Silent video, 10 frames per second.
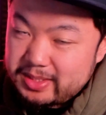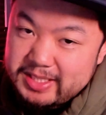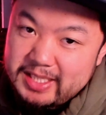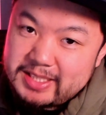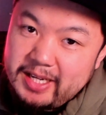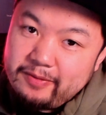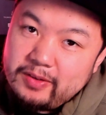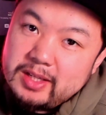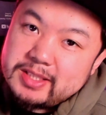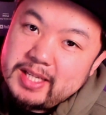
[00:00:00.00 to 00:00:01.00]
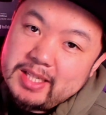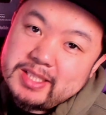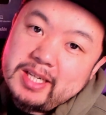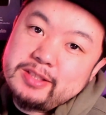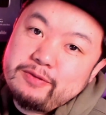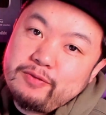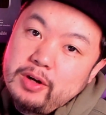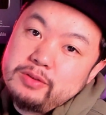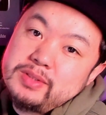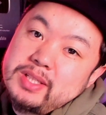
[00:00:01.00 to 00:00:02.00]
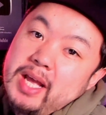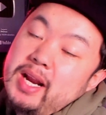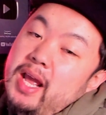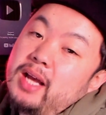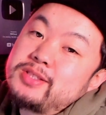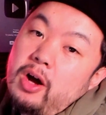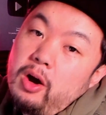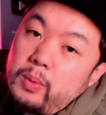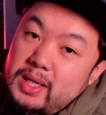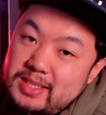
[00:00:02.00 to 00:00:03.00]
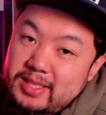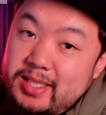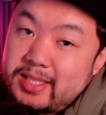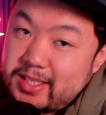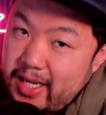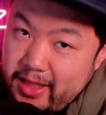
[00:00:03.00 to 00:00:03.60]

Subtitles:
to stay safe, sanitize your phones, and as always, stay